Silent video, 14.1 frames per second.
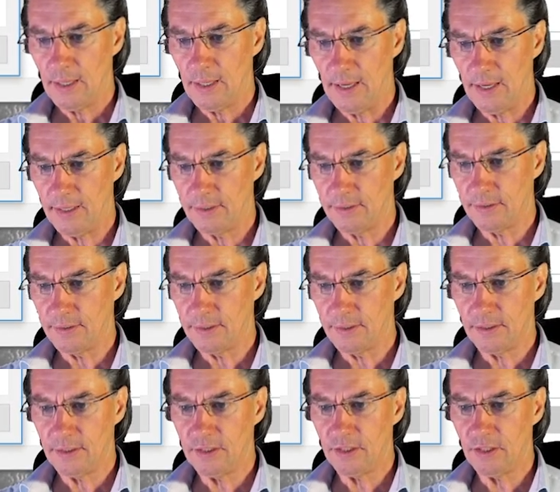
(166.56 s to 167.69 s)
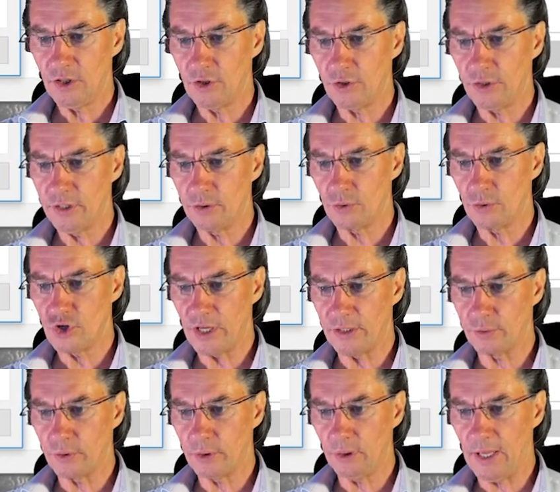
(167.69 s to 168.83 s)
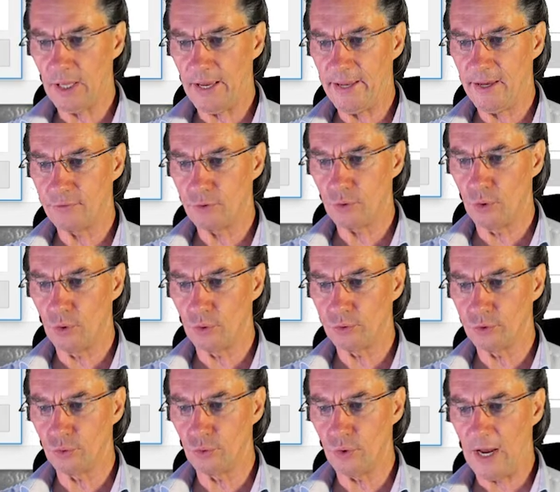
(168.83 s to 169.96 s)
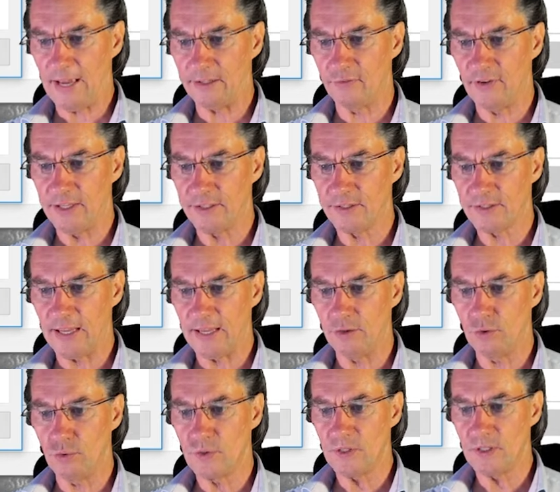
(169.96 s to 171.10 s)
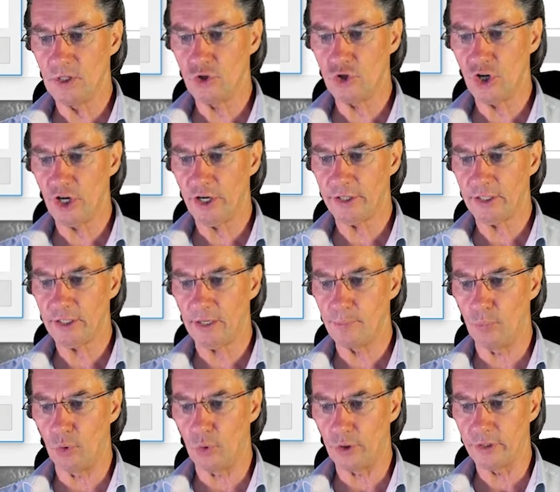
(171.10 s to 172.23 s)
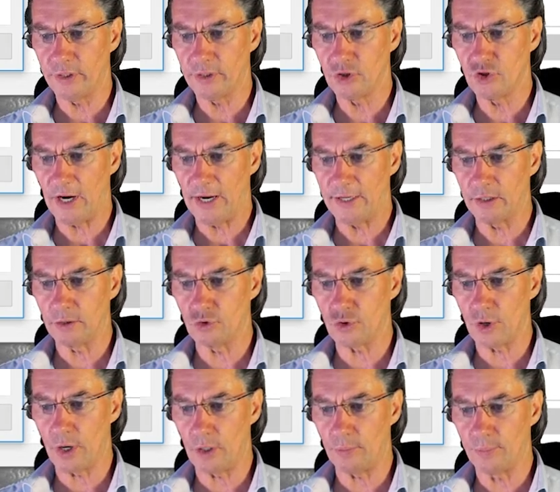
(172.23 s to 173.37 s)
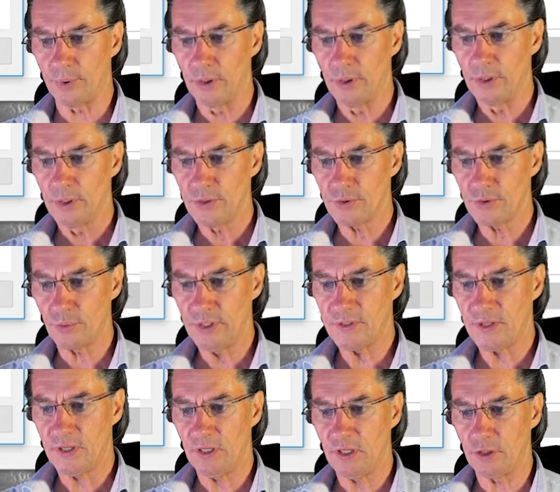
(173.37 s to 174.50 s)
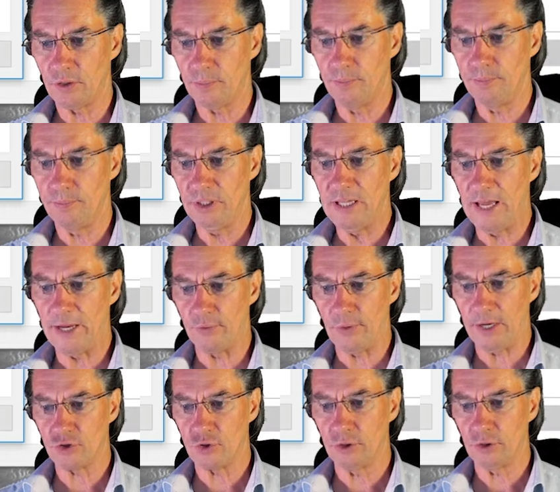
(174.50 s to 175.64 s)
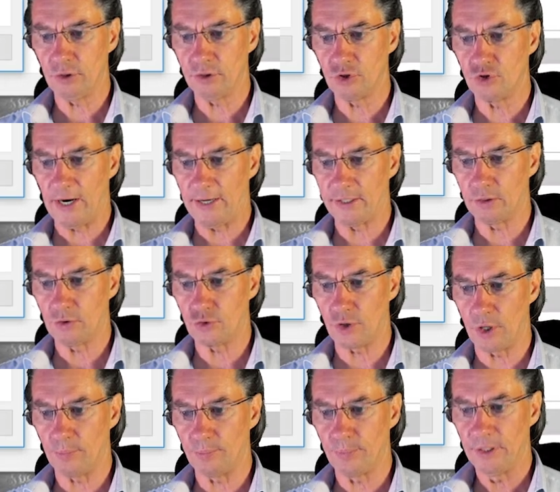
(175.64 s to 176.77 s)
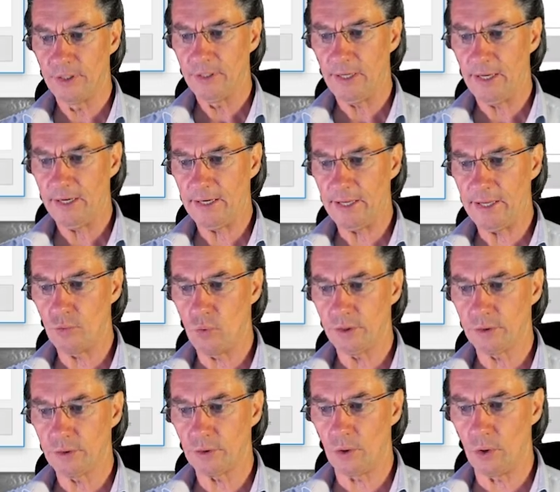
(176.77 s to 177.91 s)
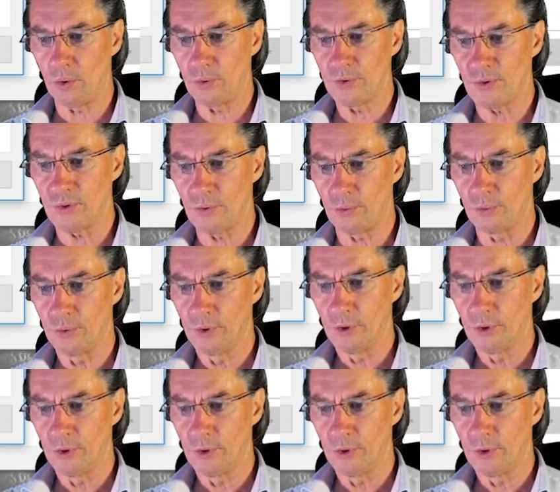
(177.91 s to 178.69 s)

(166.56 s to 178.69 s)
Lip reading: And here into general, I have to go on to advanced and you see share clipboard, drag and drop. So it's here, bidirectional, the drag and drop. And I want also